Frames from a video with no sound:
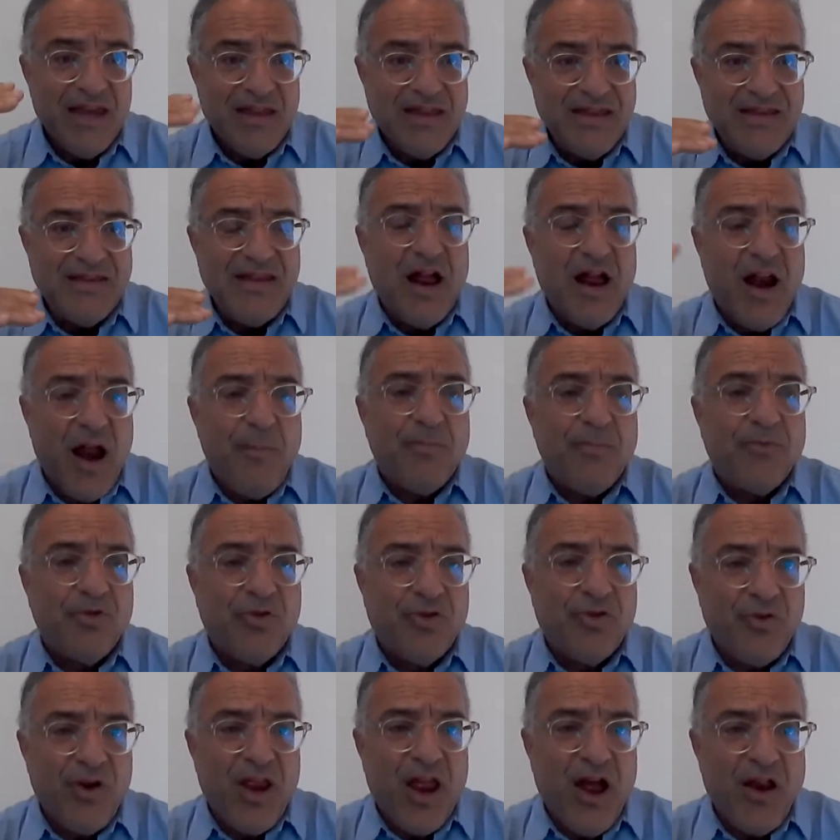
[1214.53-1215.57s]
These are up to
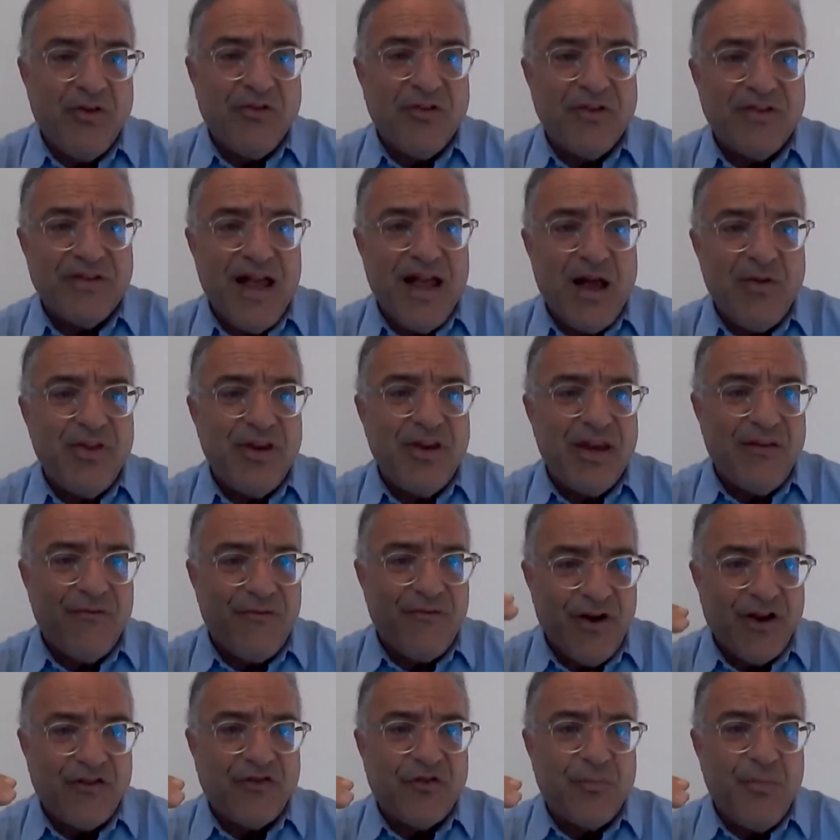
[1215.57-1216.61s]
300,000 in
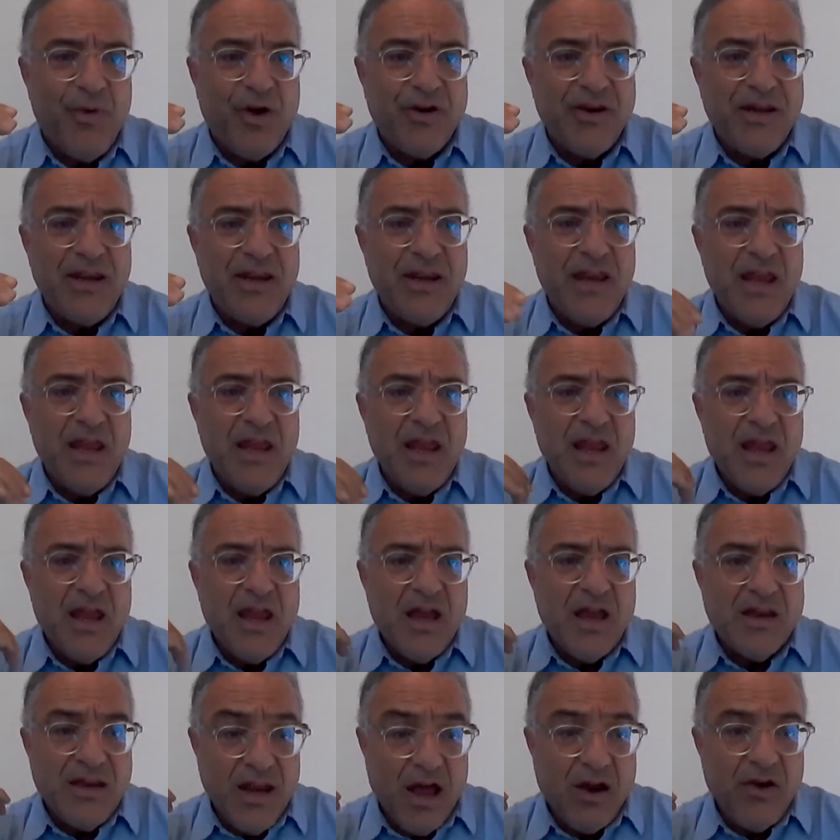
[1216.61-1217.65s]
fresh money,
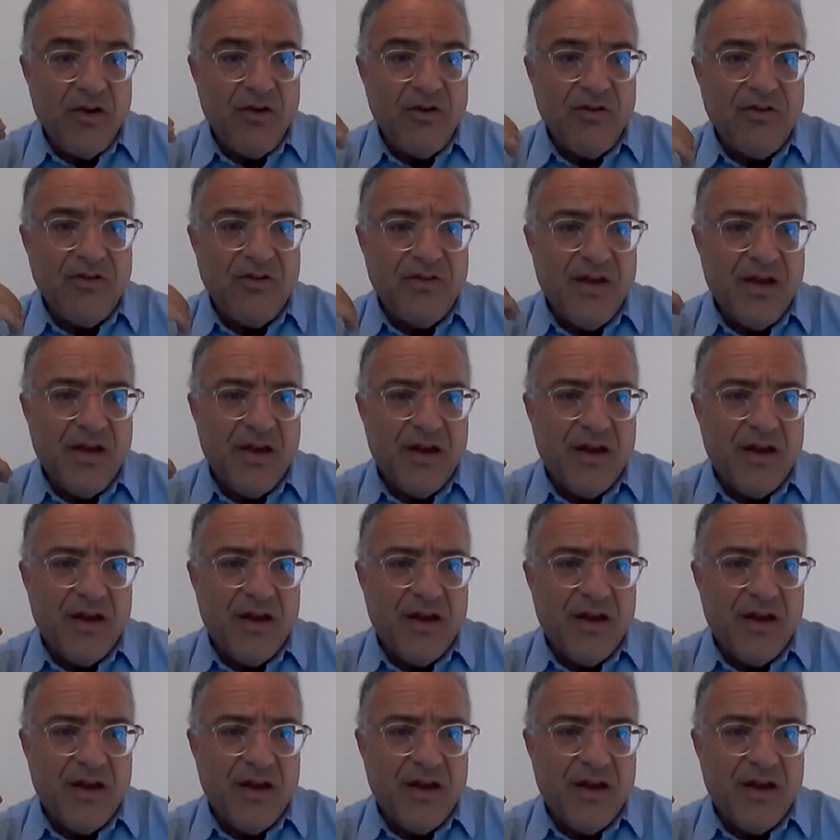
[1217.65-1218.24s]
dollars,